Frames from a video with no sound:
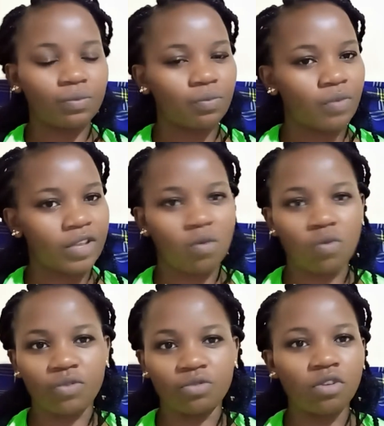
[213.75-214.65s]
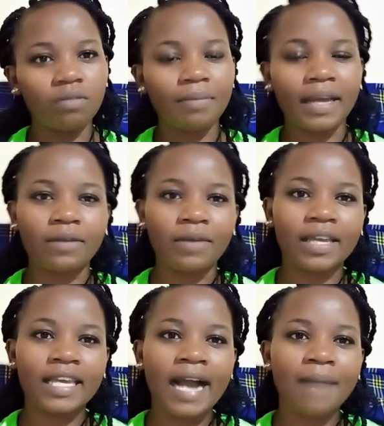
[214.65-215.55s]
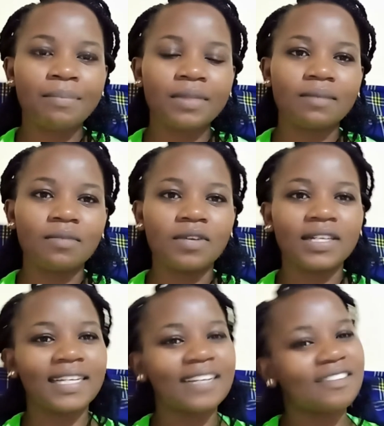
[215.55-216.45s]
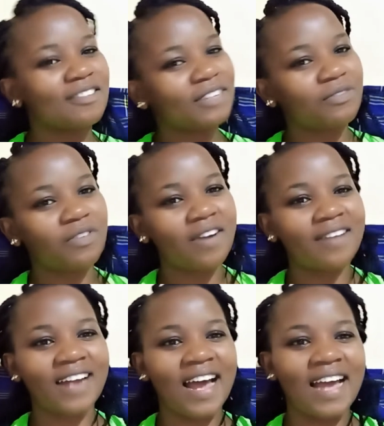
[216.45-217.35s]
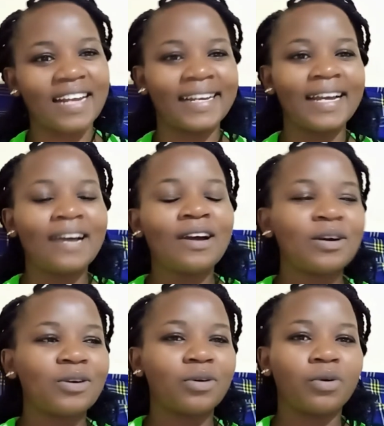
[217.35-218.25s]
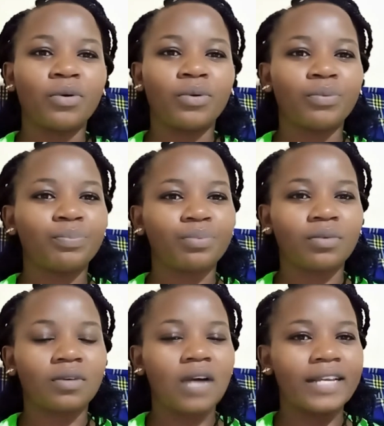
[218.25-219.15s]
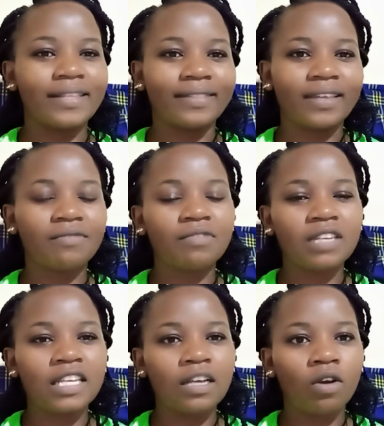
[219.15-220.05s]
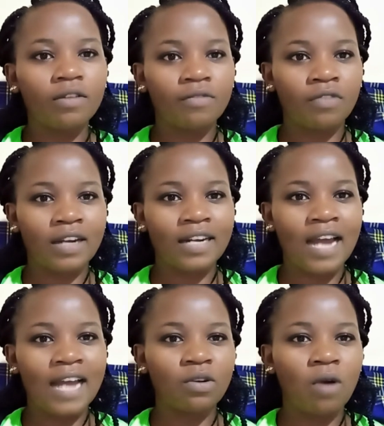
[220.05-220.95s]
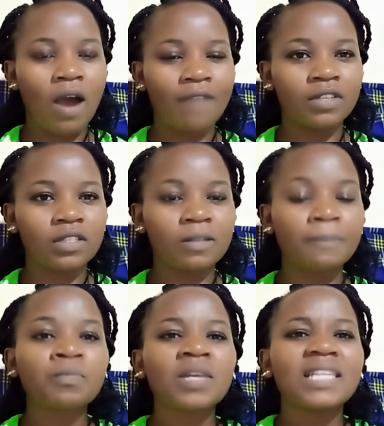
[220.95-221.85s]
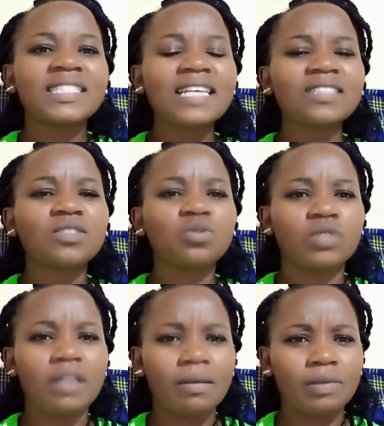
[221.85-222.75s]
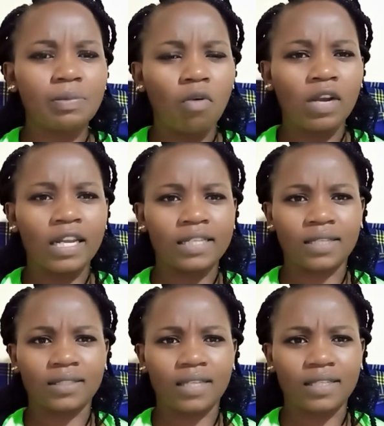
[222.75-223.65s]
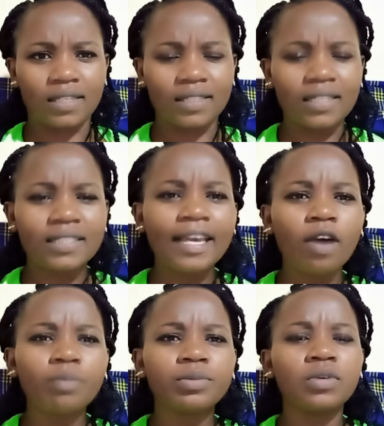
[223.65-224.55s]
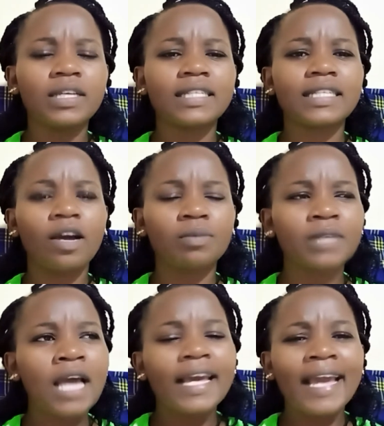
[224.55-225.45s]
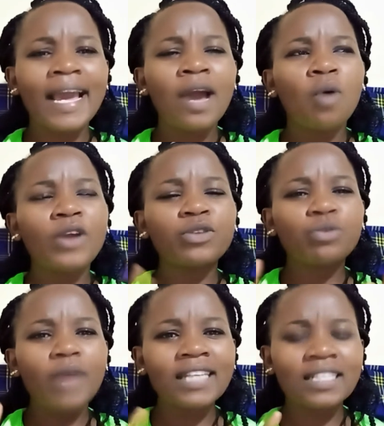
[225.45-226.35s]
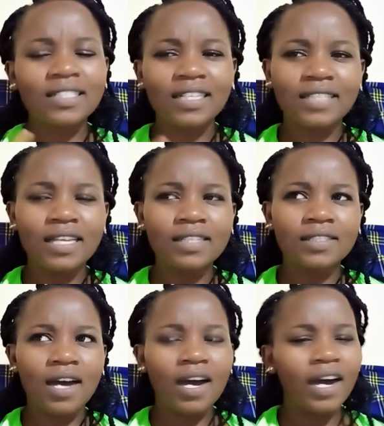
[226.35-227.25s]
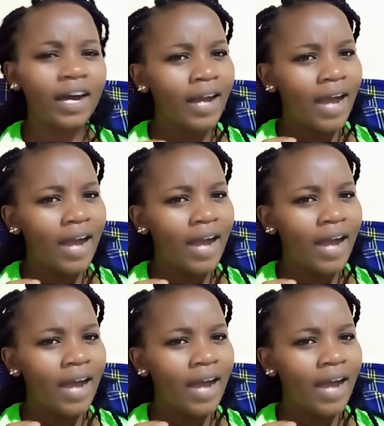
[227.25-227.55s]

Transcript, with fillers: when you, you don't mind waking up in the morning going for a run or in the evening going for a run or having to just do some small exercises it helps you it helps eh, when you exercise there is uh,